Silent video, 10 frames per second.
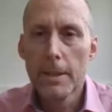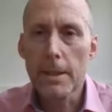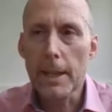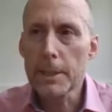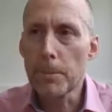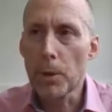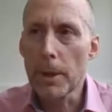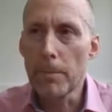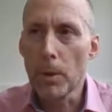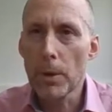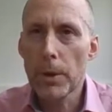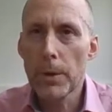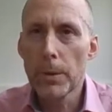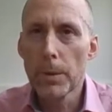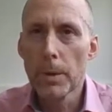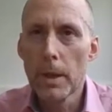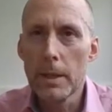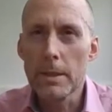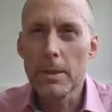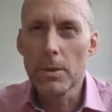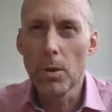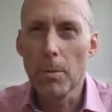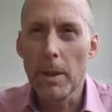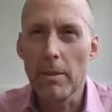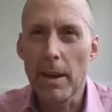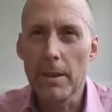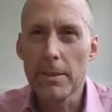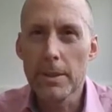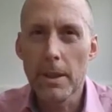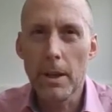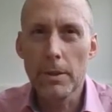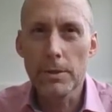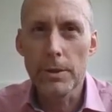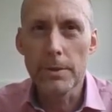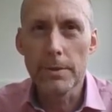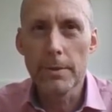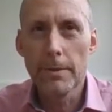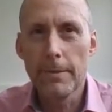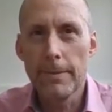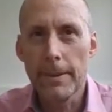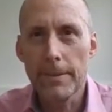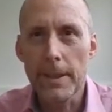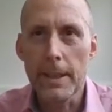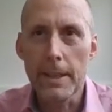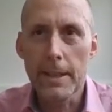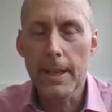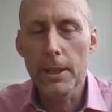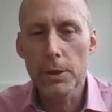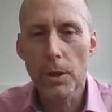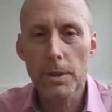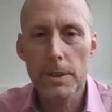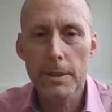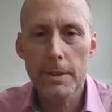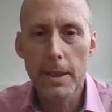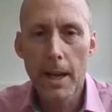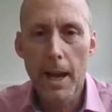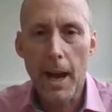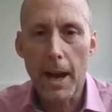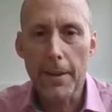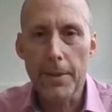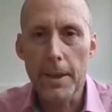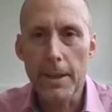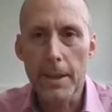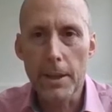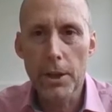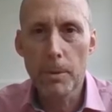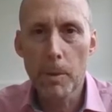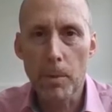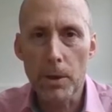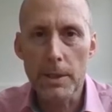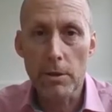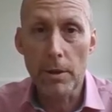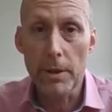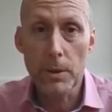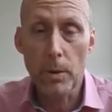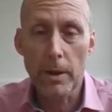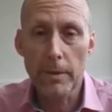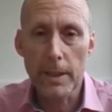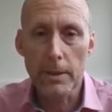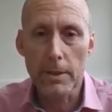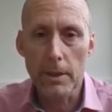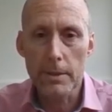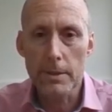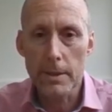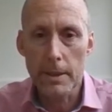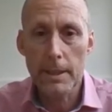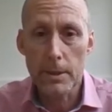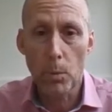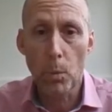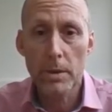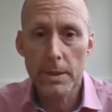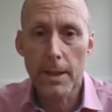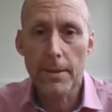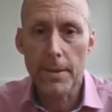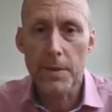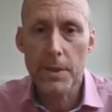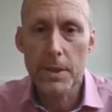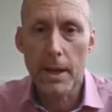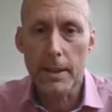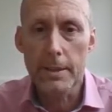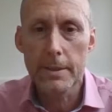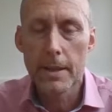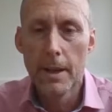So the antibody molecule is normally around 150 kilodaltons, and the human bodies are only 12 kilodaltons, so less than 1/10 of the size